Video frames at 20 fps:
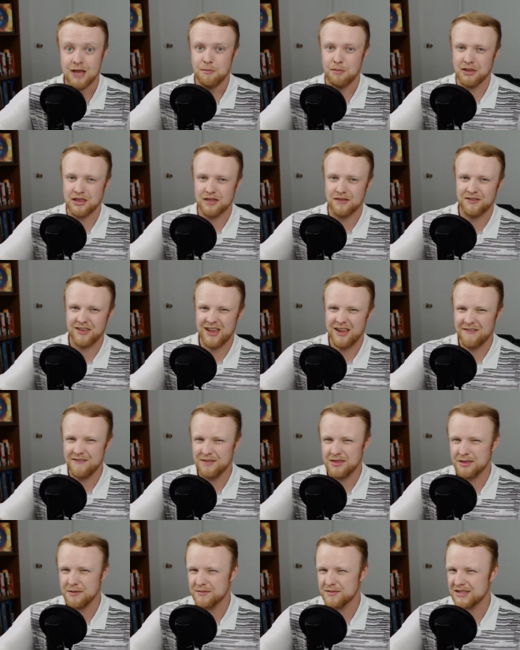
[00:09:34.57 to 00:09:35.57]
But they've
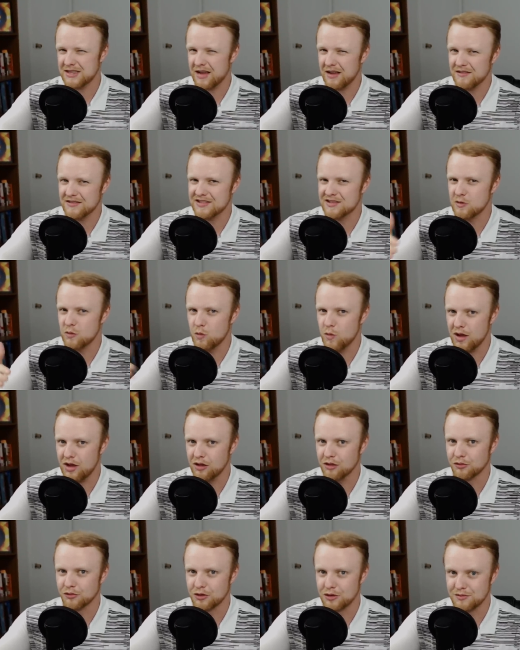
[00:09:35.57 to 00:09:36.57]
given themselves the
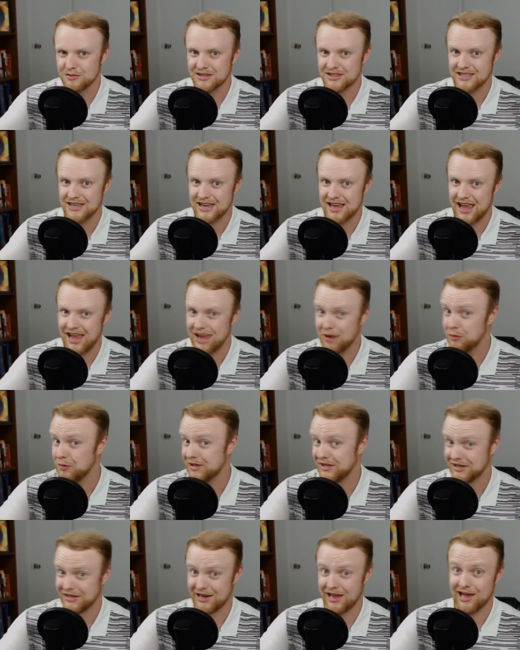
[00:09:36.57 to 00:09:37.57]
wiggle room to say, hey, we
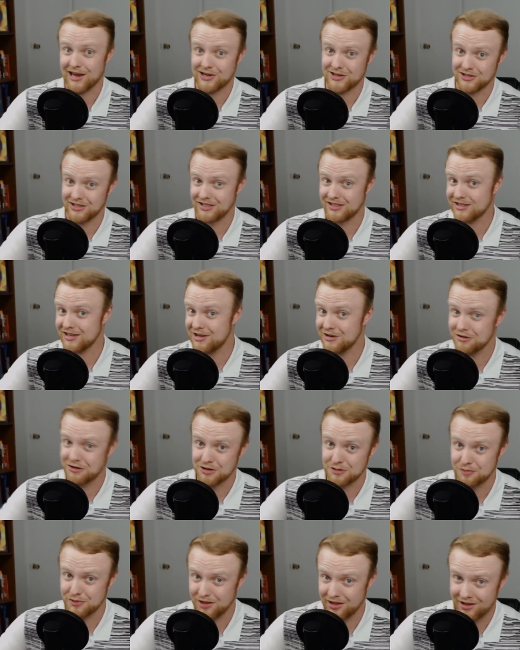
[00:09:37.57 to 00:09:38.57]
didn't actually say you could
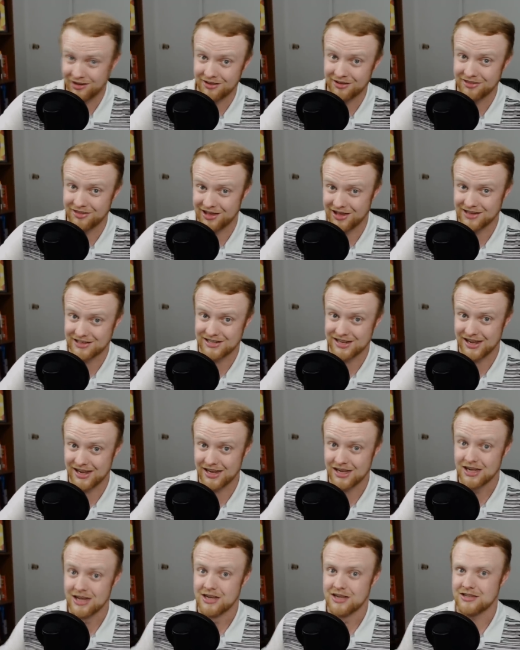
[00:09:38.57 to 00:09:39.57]
apply on that day.
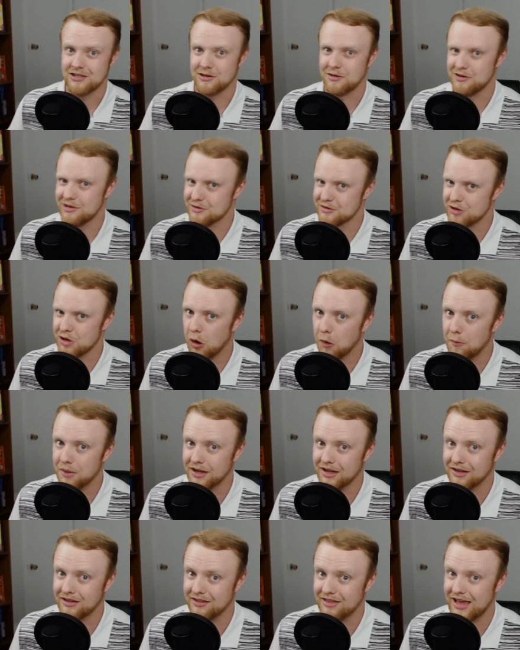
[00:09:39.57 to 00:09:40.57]
So here's
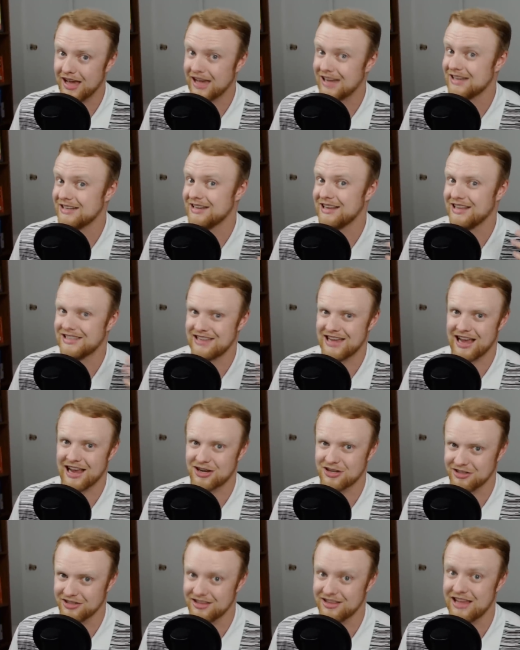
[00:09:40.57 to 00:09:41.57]
hoping that it's
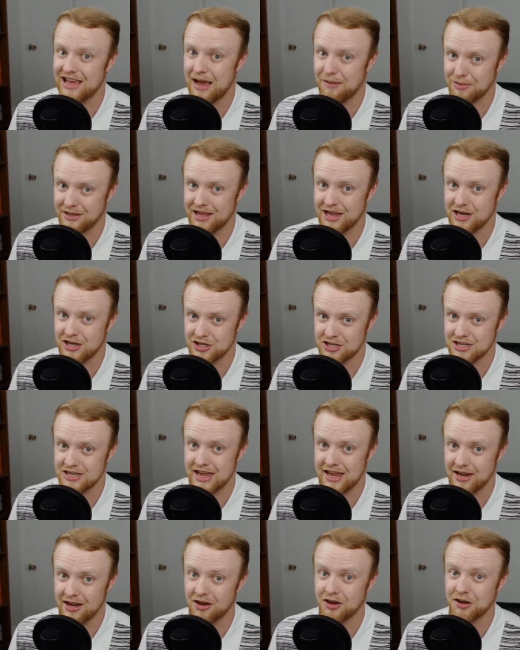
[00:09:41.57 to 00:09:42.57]
actually the application
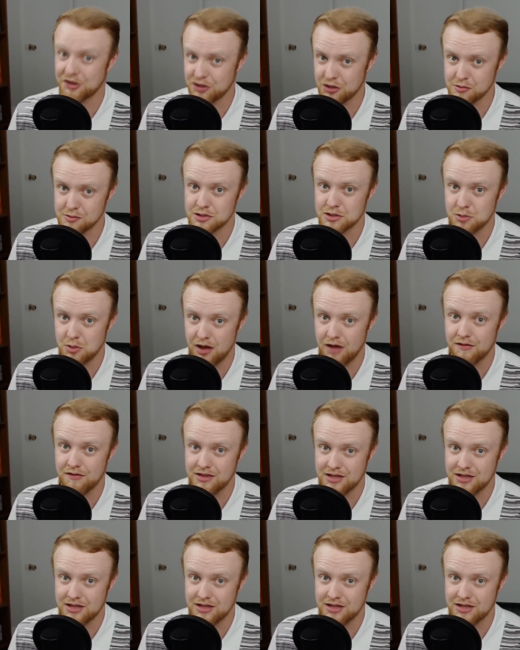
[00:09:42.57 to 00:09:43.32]
day on October 12th.